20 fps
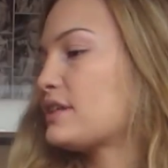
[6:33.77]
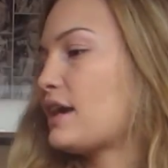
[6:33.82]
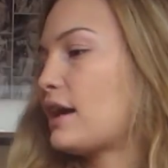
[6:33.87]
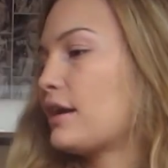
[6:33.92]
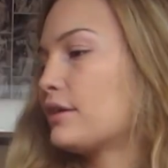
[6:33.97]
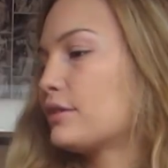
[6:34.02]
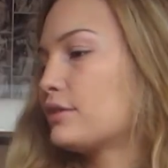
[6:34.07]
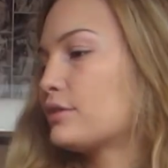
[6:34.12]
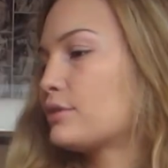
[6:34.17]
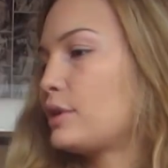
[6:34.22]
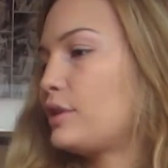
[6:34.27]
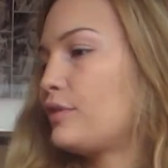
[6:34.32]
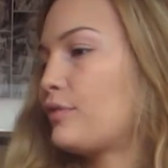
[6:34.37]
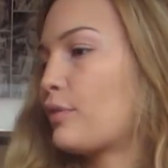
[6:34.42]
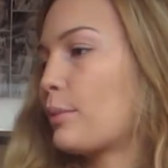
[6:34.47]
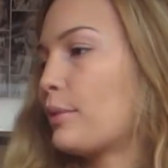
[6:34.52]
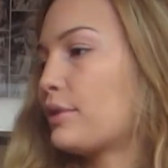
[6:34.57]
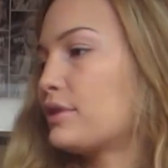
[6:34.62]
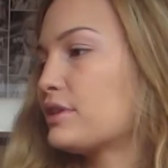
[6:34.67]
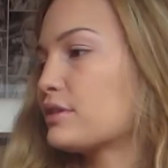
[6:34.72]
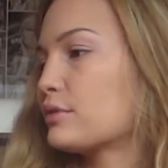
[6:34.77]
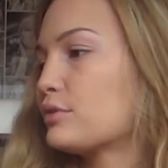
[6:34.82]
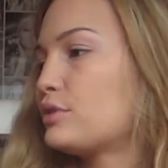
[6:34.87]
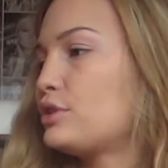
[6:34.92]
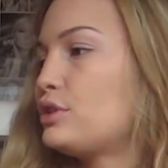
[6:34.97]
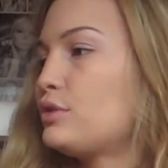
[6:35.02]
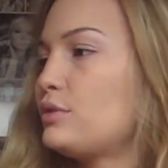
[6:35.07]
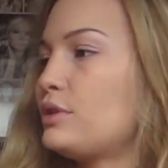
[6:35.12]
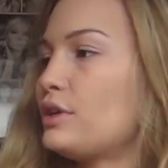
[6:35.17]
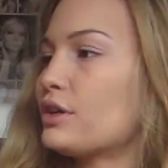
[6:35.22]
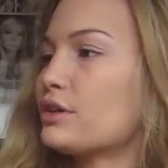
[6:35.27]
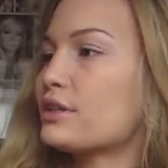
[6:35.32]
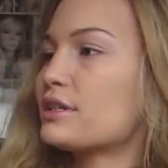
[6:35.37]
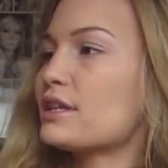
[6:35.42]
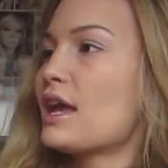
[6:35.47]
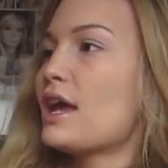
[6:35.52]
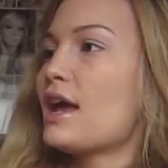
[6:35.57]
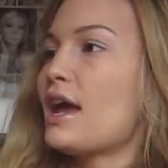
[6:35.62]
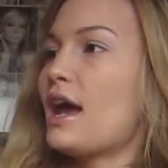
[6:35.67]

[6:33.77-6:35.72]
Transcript: Yeah, 24 months, so 2 years.